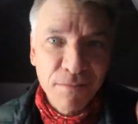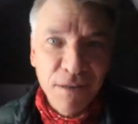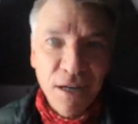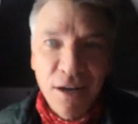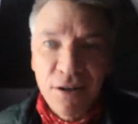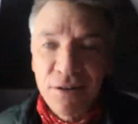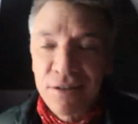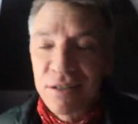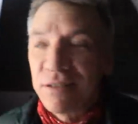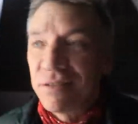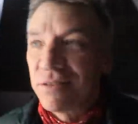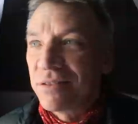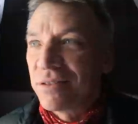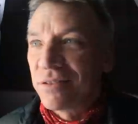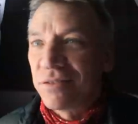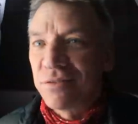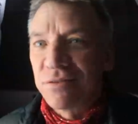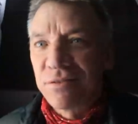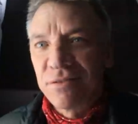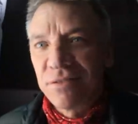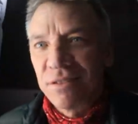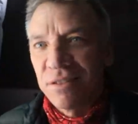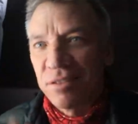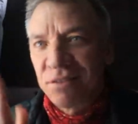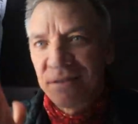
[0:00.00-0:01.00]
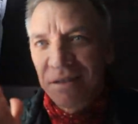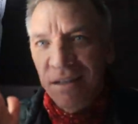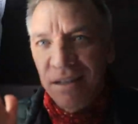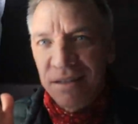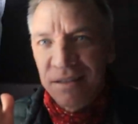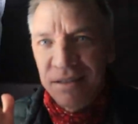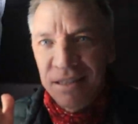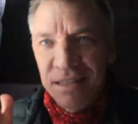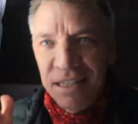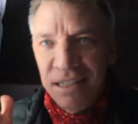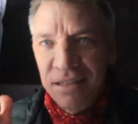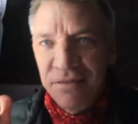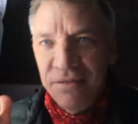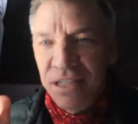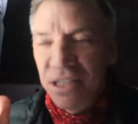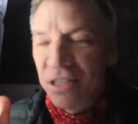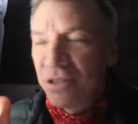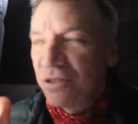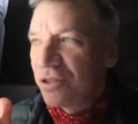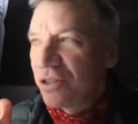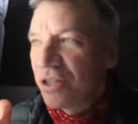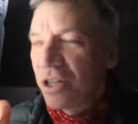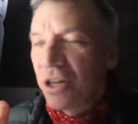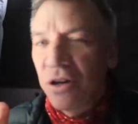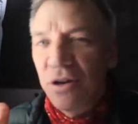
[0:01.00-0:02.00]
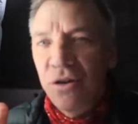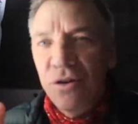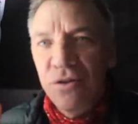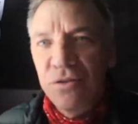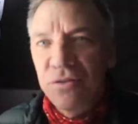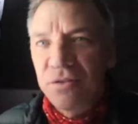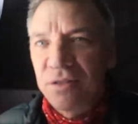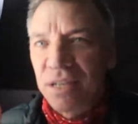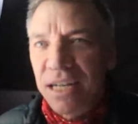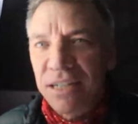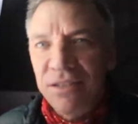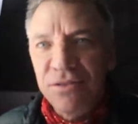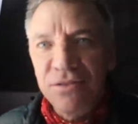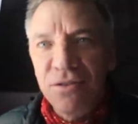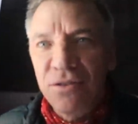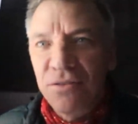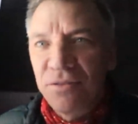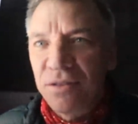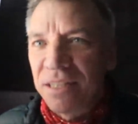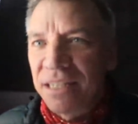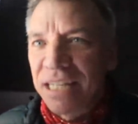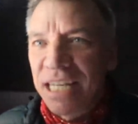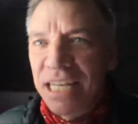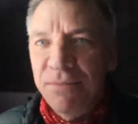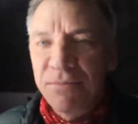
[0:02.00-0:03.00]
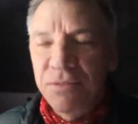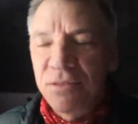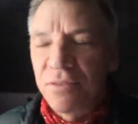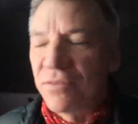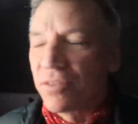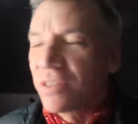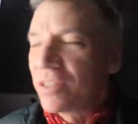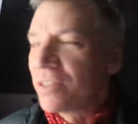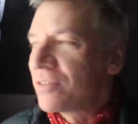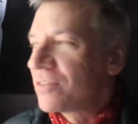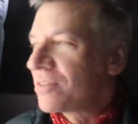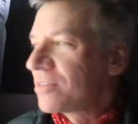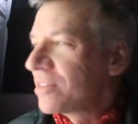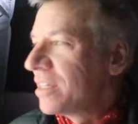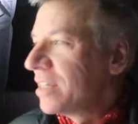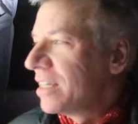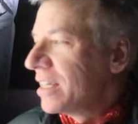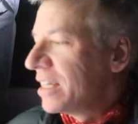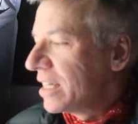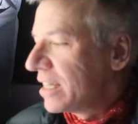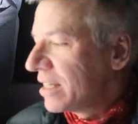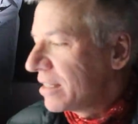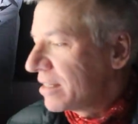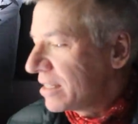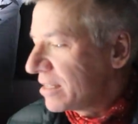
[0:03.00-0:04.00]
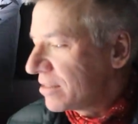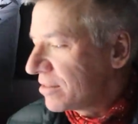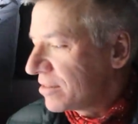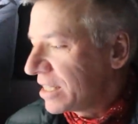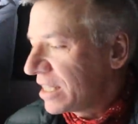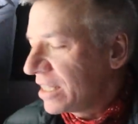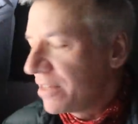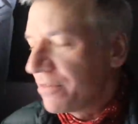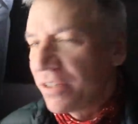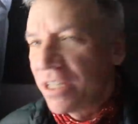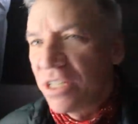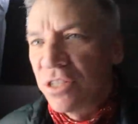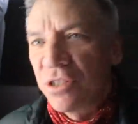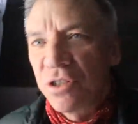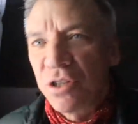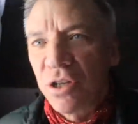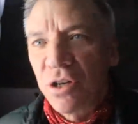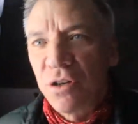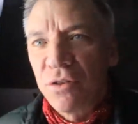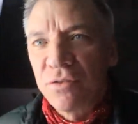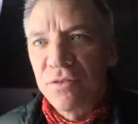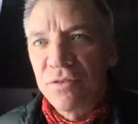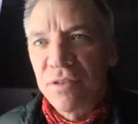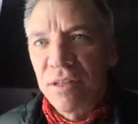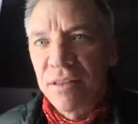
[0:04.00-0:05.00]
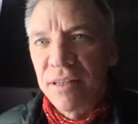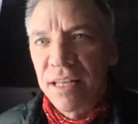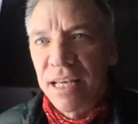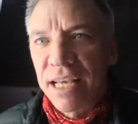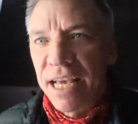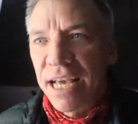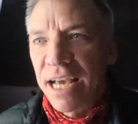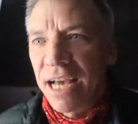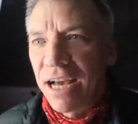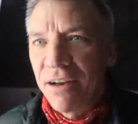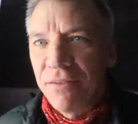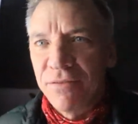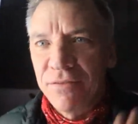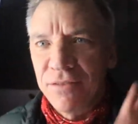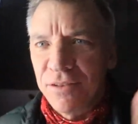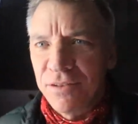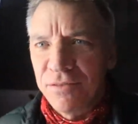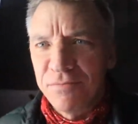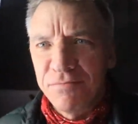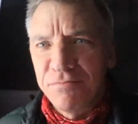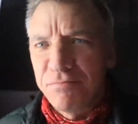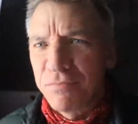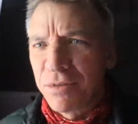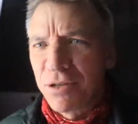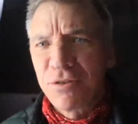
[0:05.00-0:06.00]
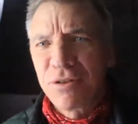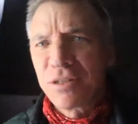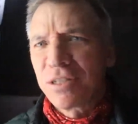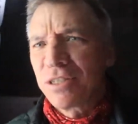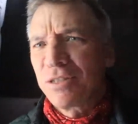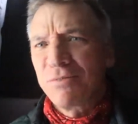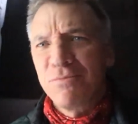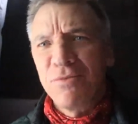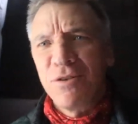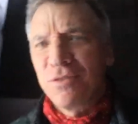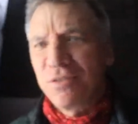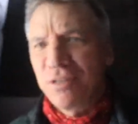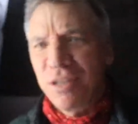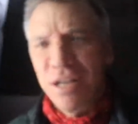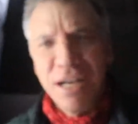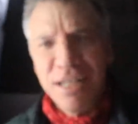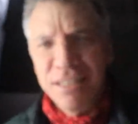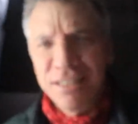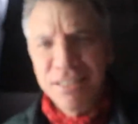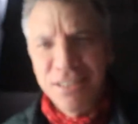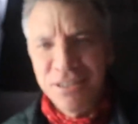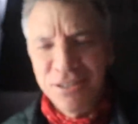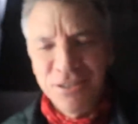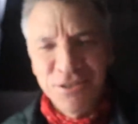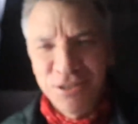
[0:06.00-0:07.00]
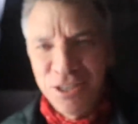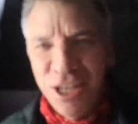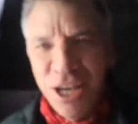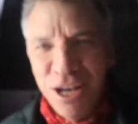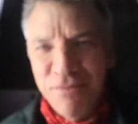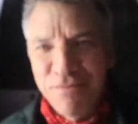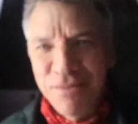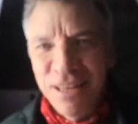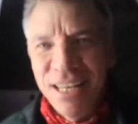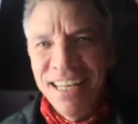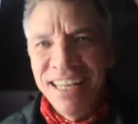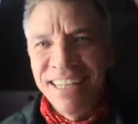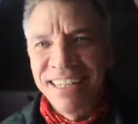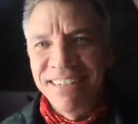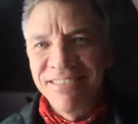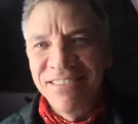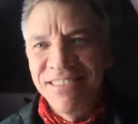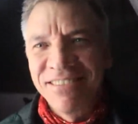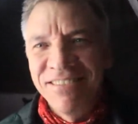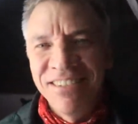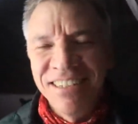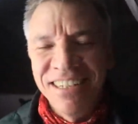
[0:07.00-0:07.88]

about it. It's on TV shows. I don't know the names of these TV shows that they have. The America's Most Haunted or something